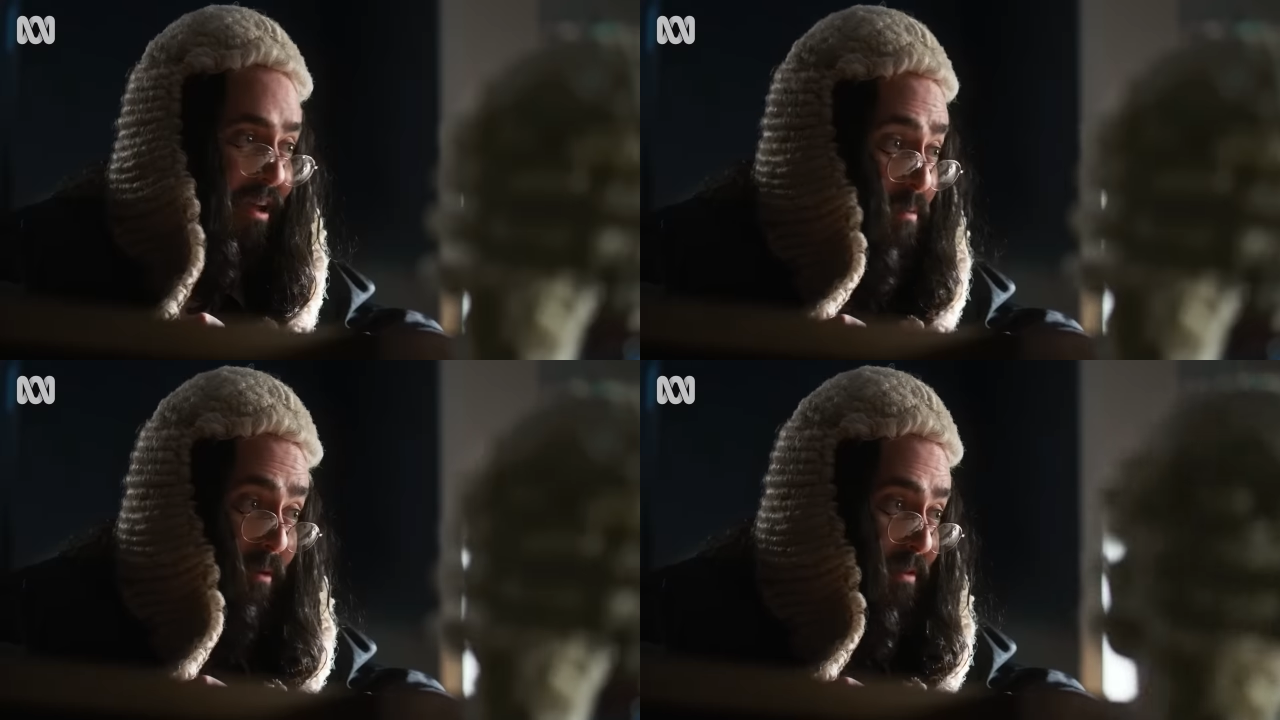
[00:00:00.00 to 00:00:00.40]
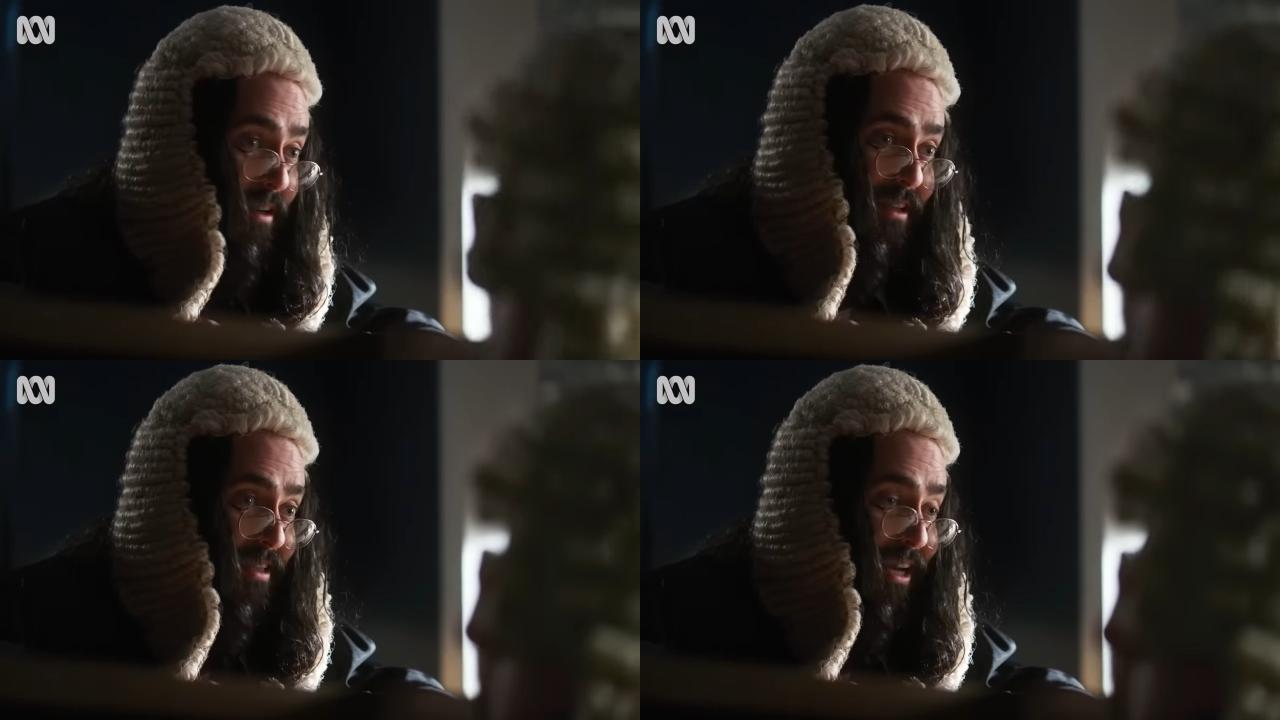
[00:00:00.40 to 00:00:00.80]
Like they
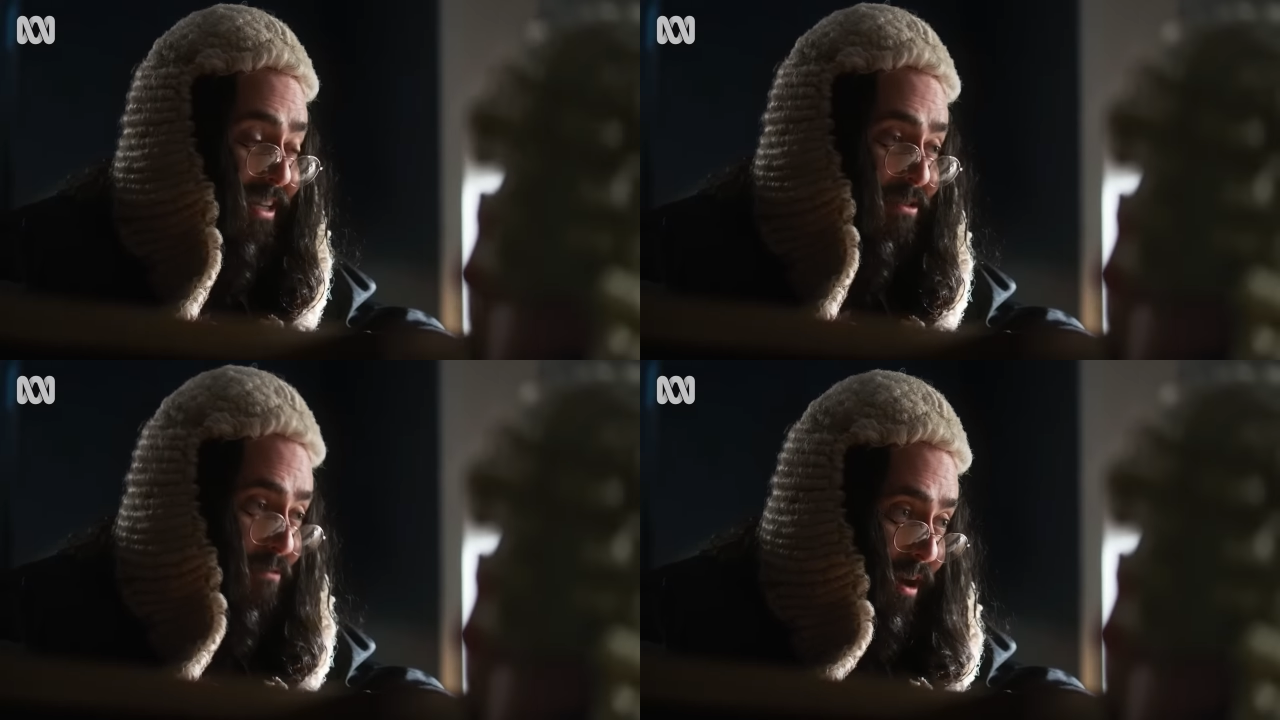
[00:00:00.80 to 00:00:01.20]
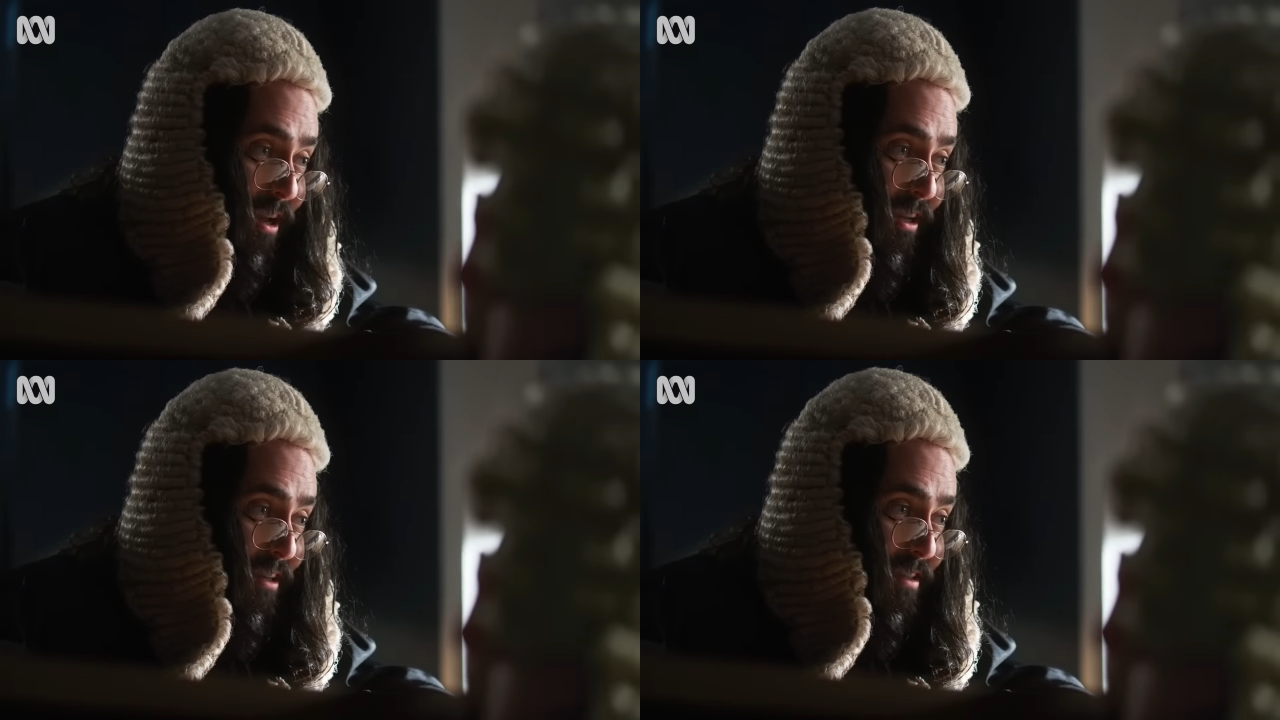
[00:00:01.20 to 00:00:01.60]
probably didn't take to
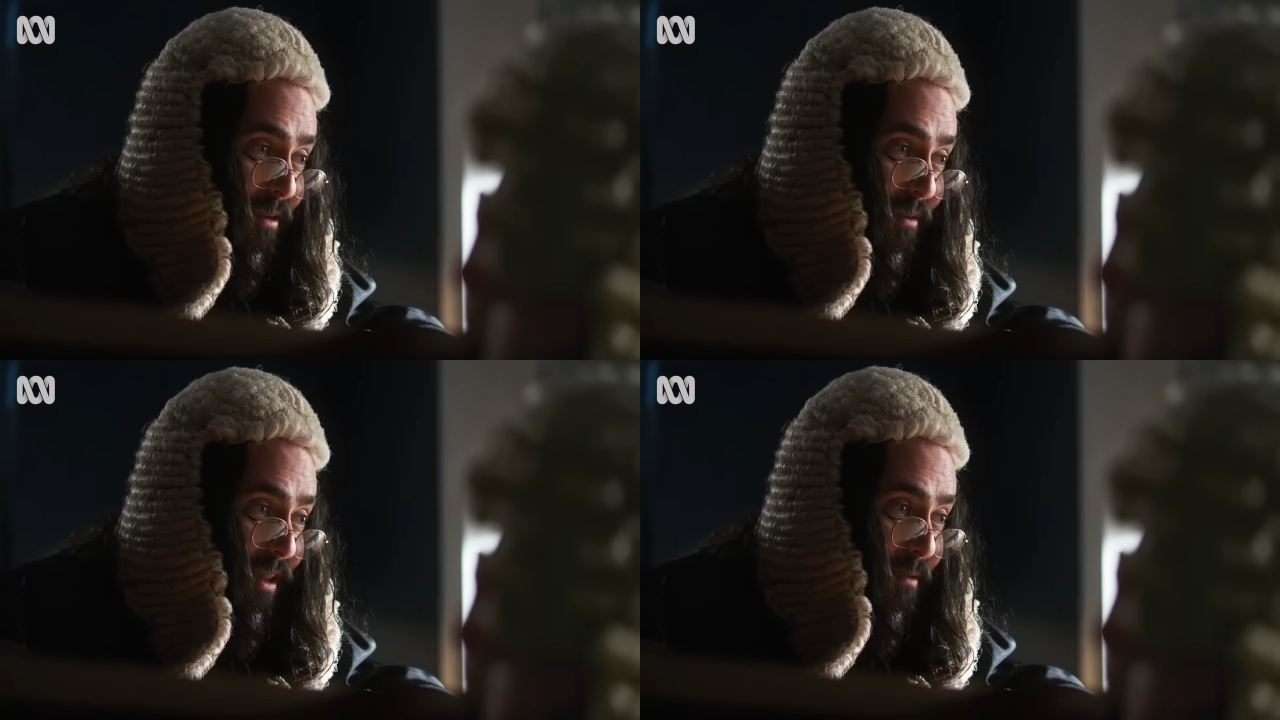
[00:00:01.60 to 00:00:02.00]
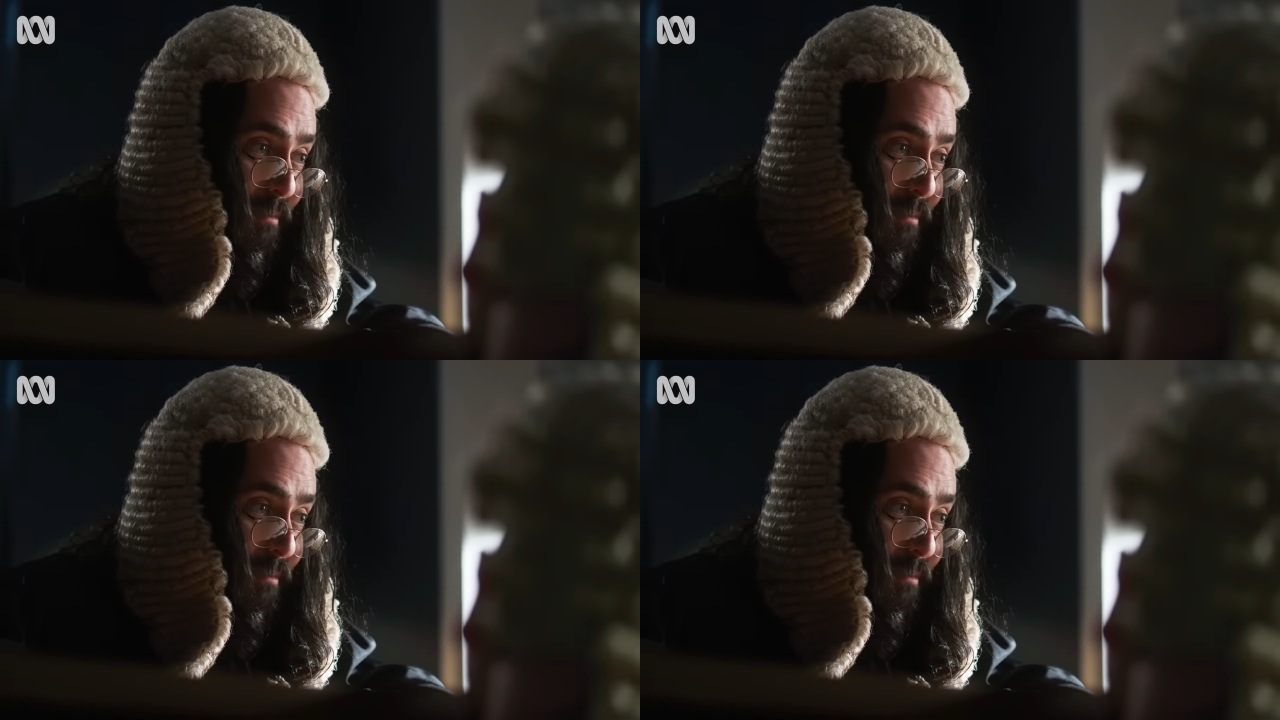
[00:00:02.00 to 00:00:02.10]
rake, some of them.